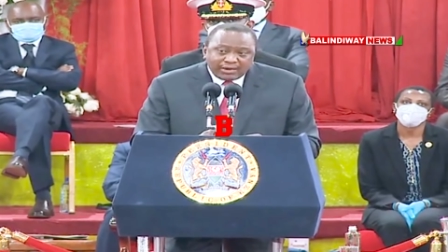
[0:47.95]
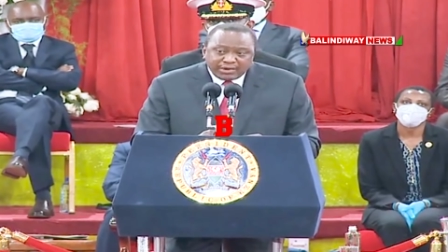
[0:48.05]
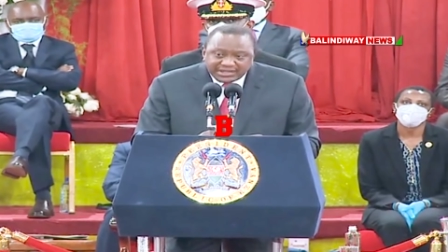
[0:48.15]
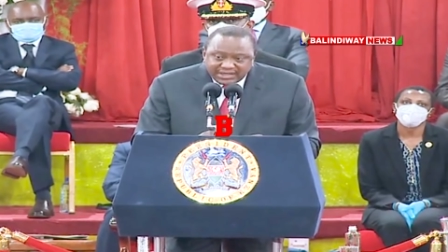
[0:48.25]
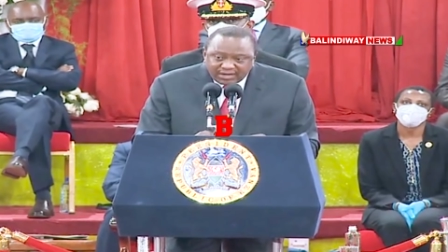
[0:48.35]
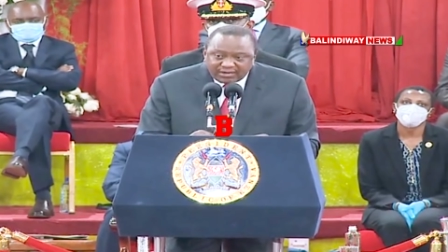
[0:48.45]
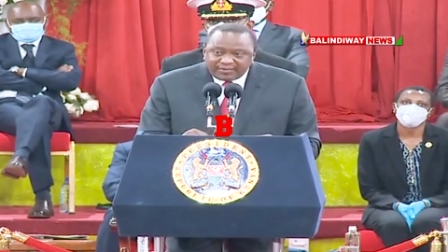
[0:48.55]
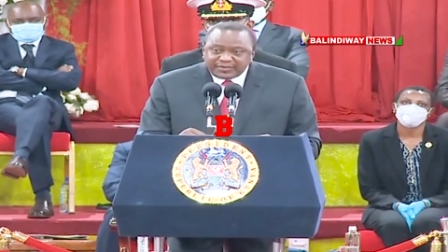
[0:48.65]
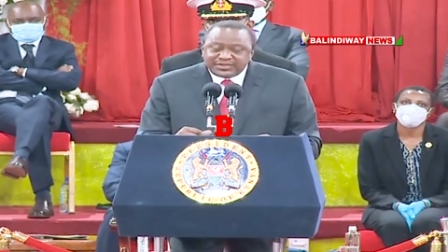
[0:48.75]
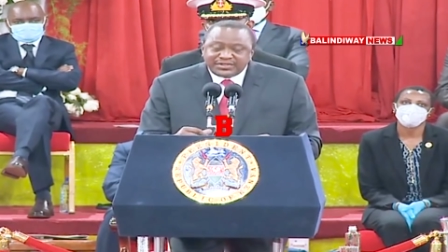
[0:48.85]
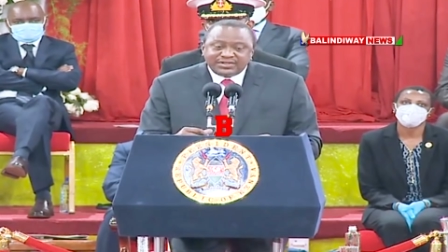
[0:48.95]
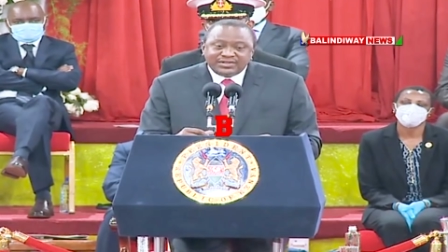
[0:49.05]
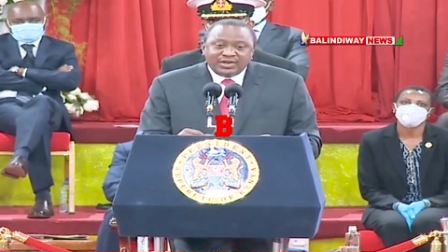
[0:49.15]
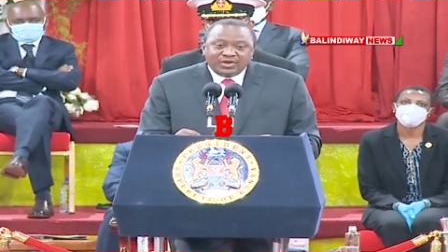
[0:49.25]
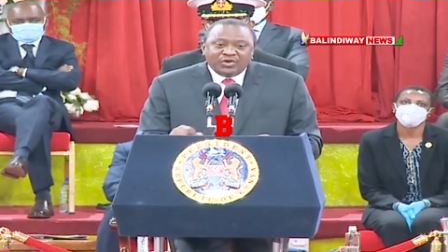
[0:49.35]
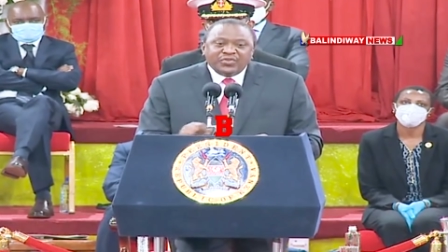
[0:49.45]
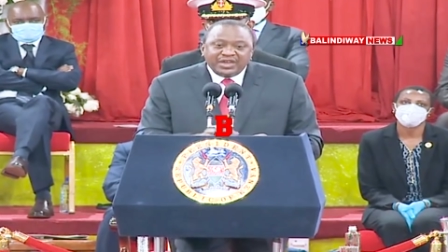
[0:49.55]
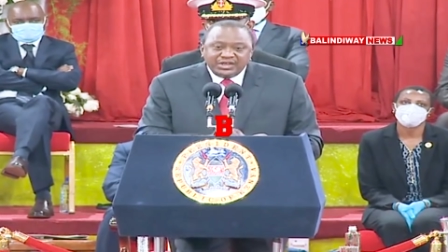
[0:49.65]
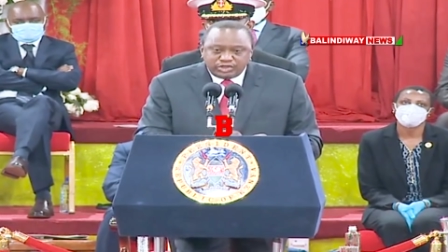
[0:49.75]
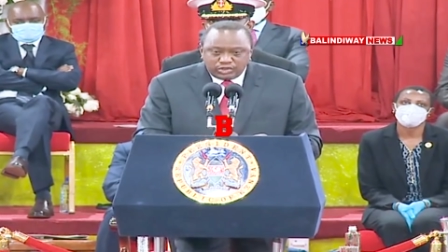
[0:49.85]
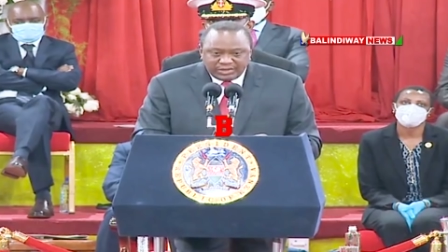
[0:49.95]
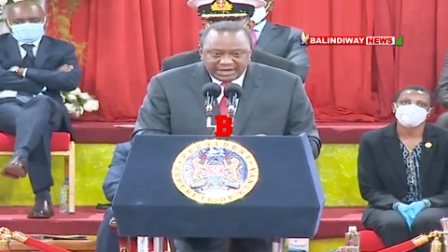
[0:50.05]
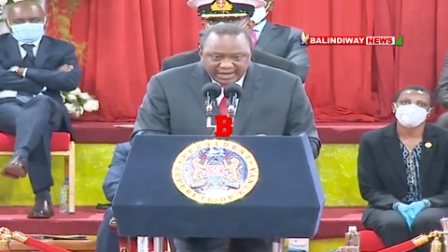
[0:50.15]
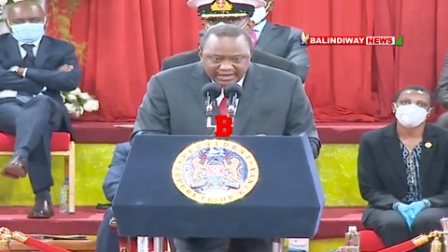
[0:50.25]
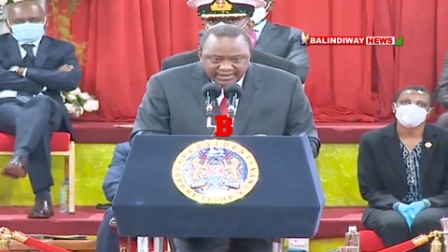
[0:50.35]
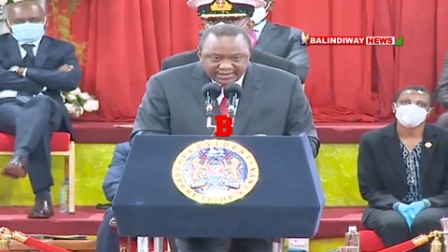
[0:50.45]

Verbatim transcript: ourselves on the issue at hand.